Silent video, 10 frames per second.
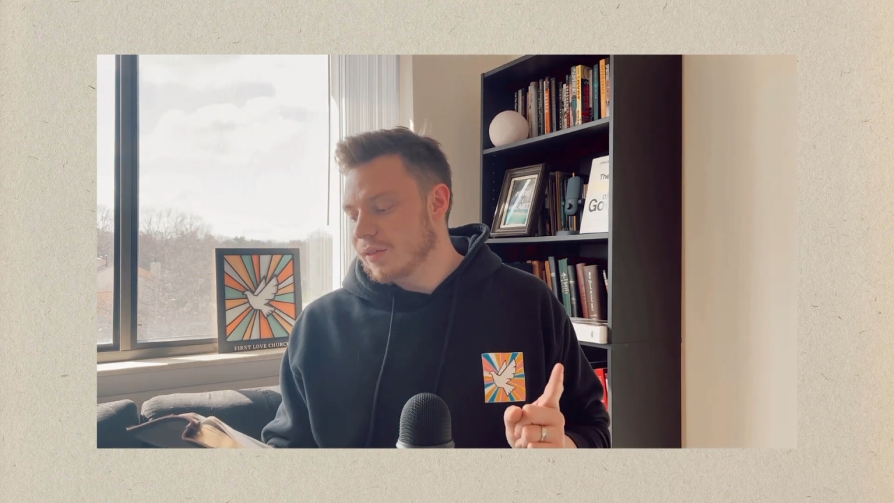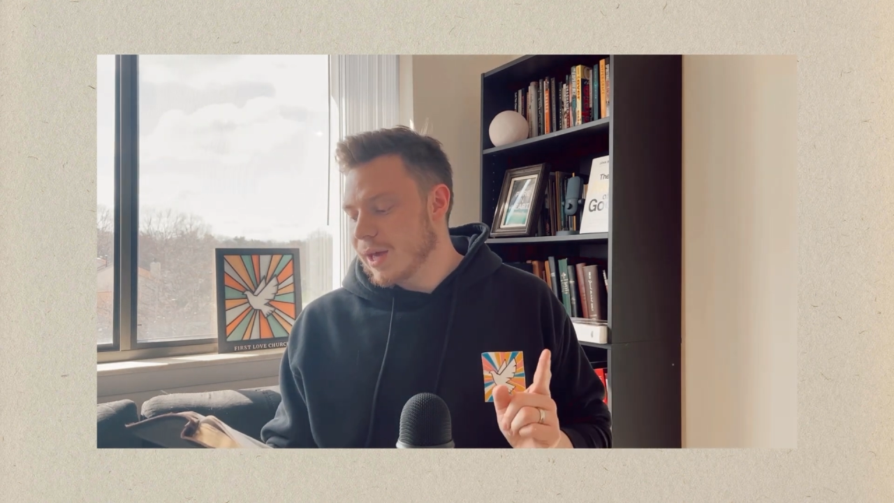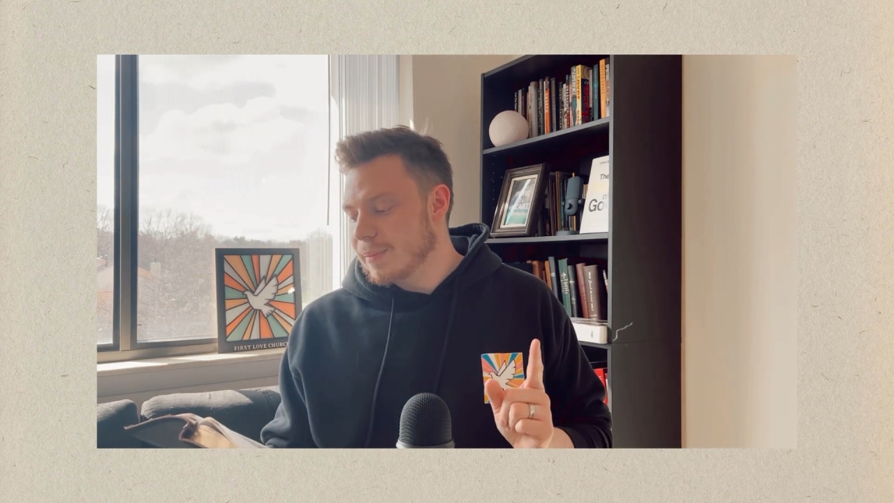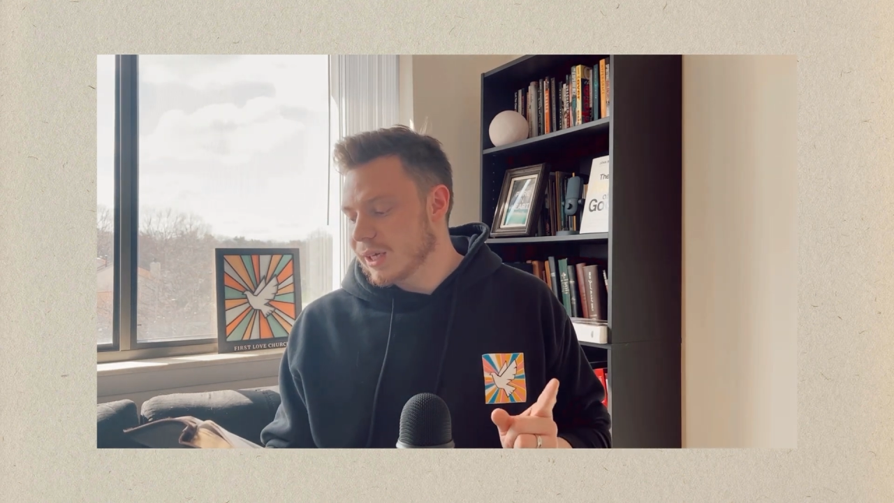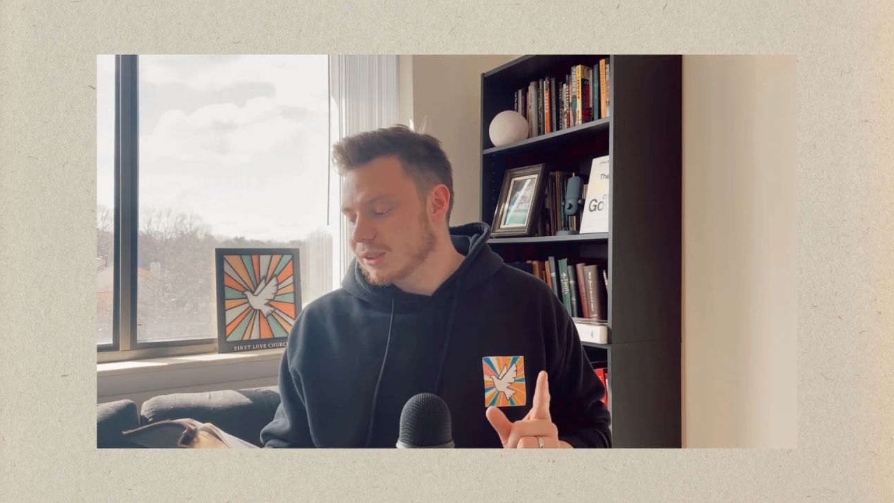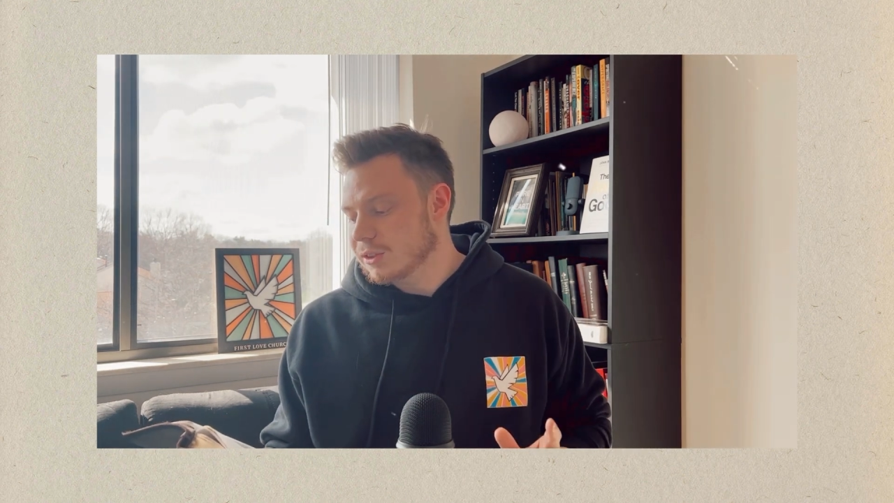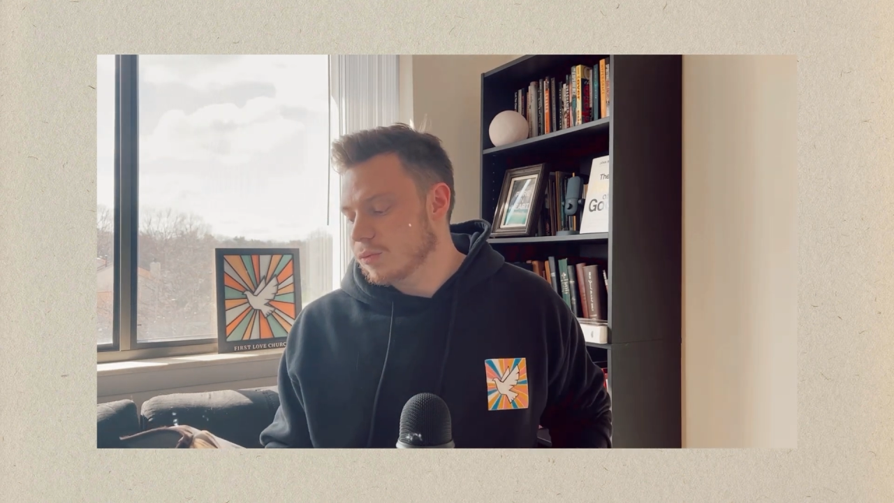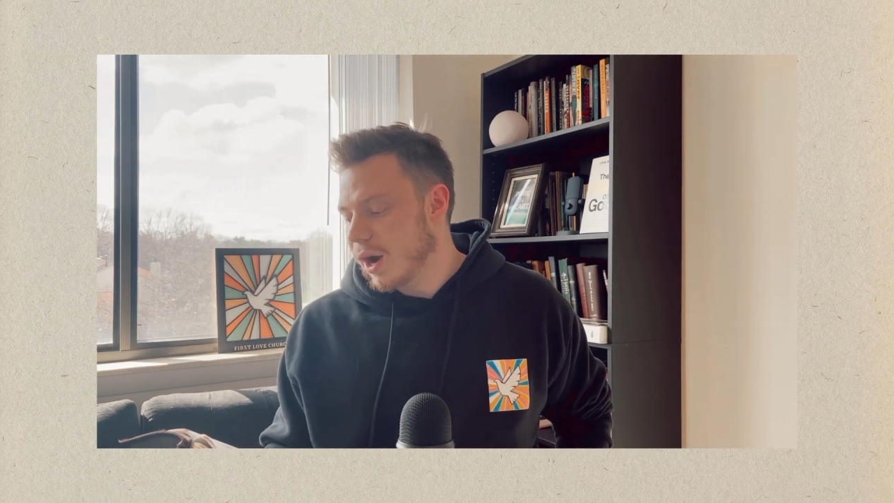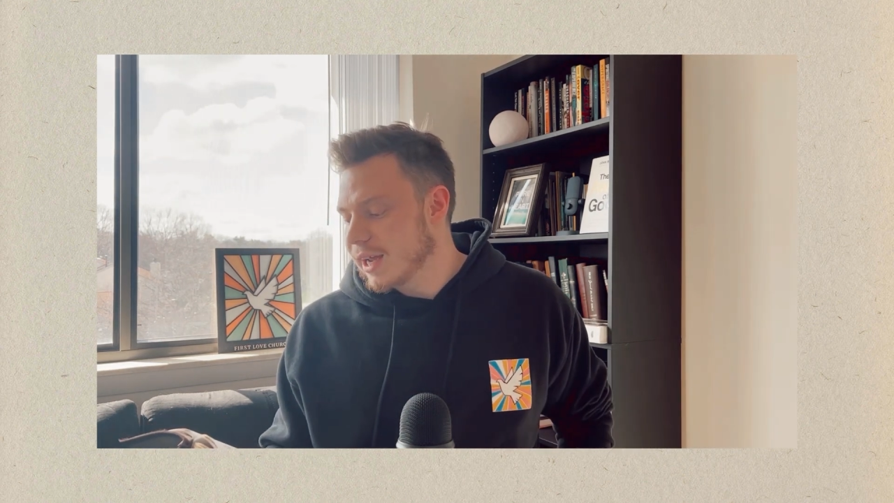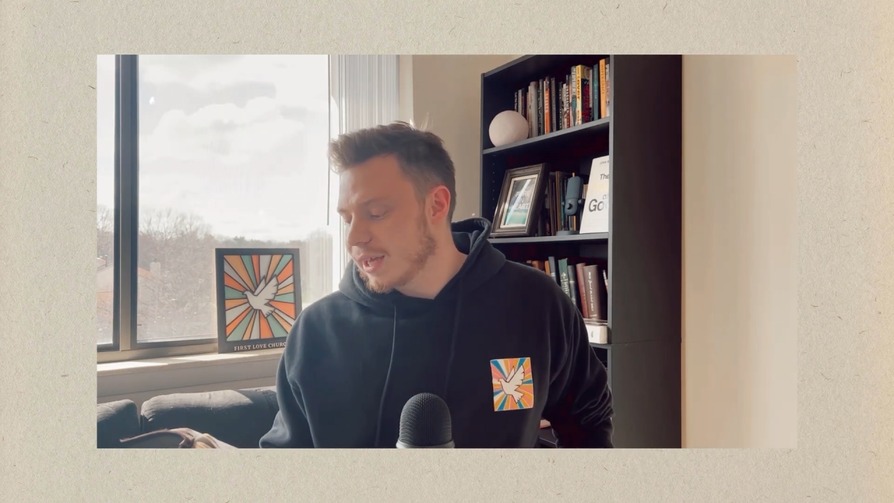that makes us
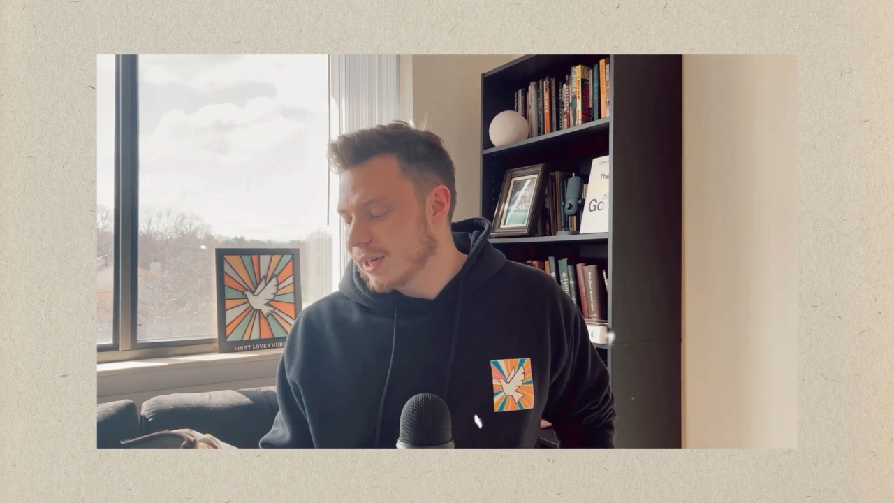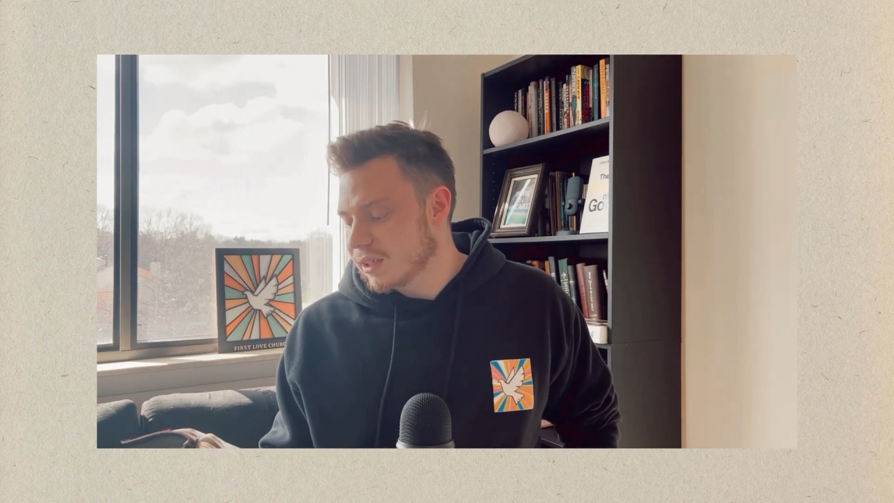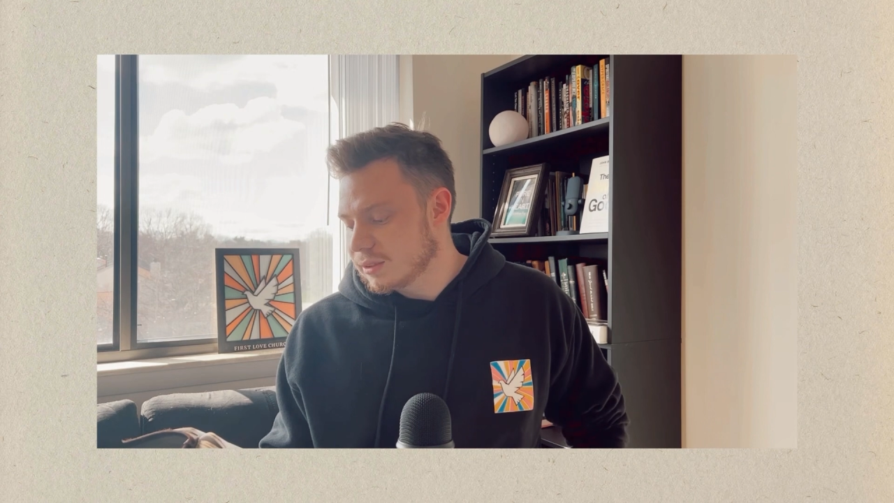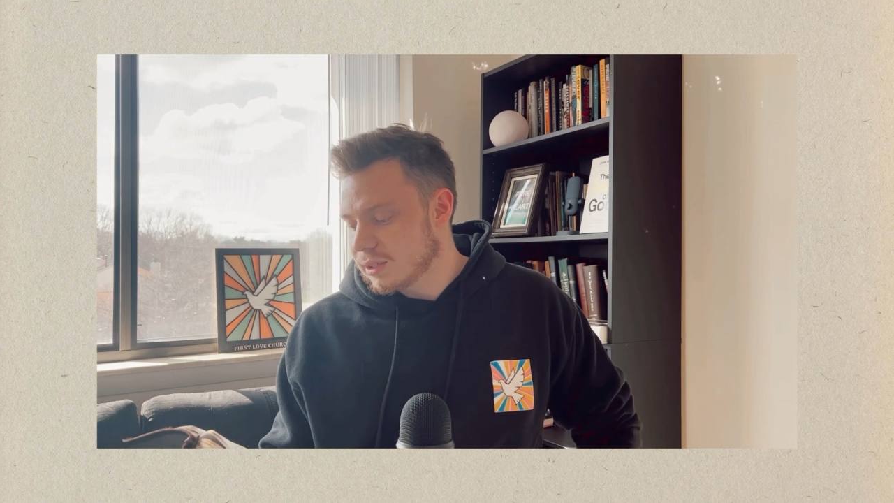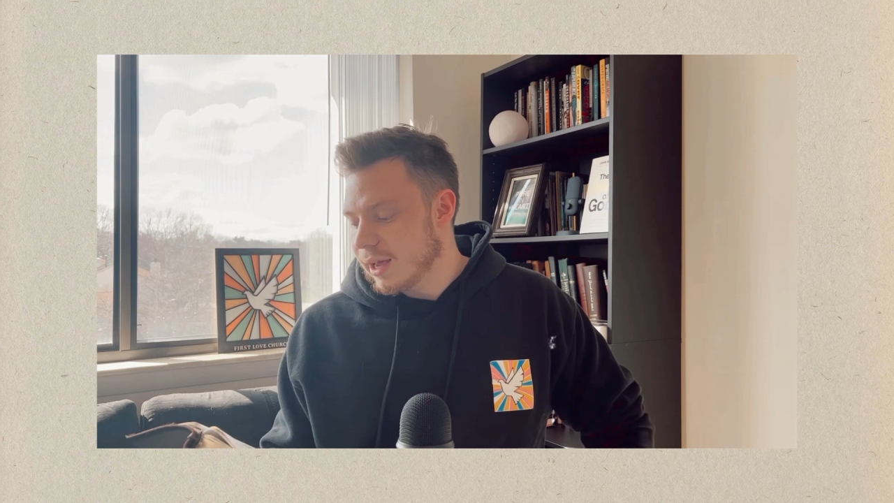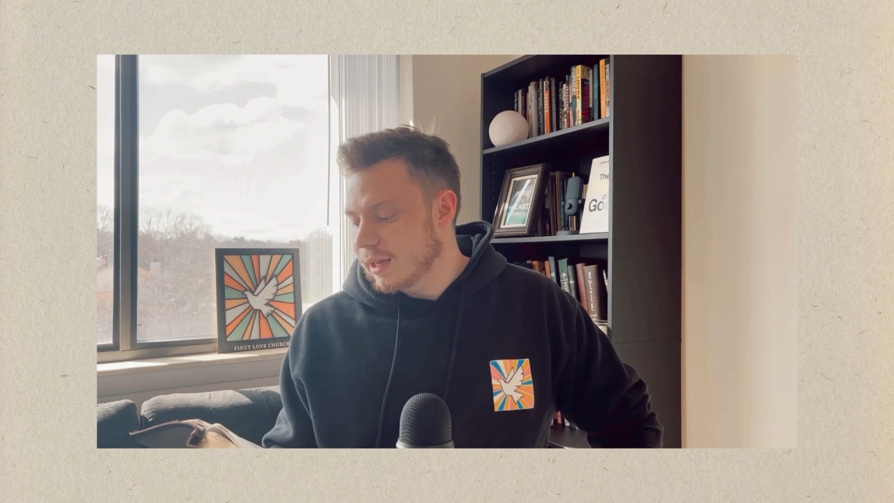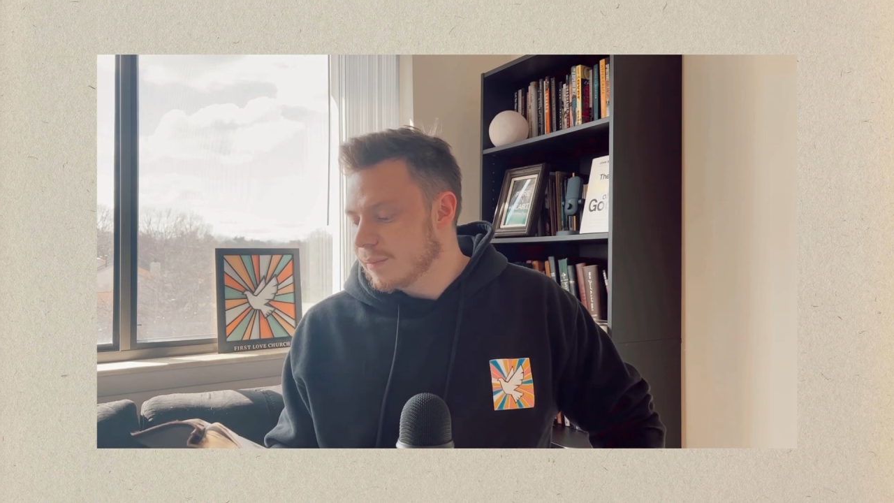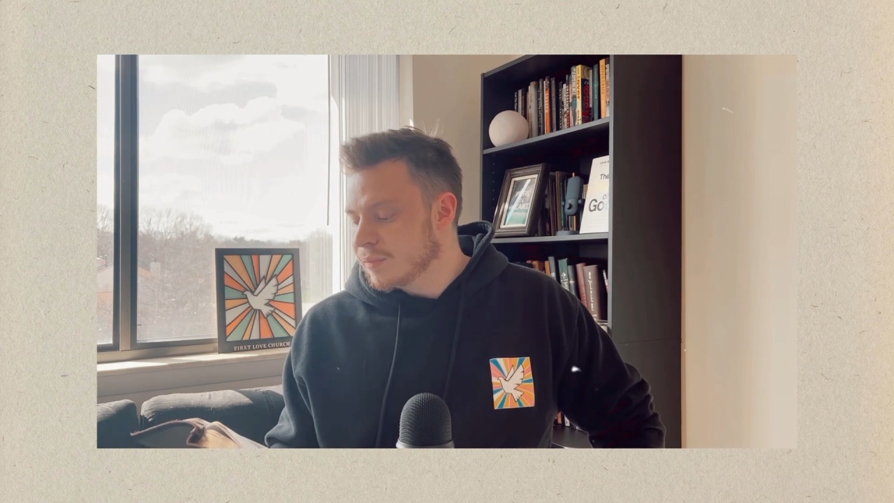right in his sight.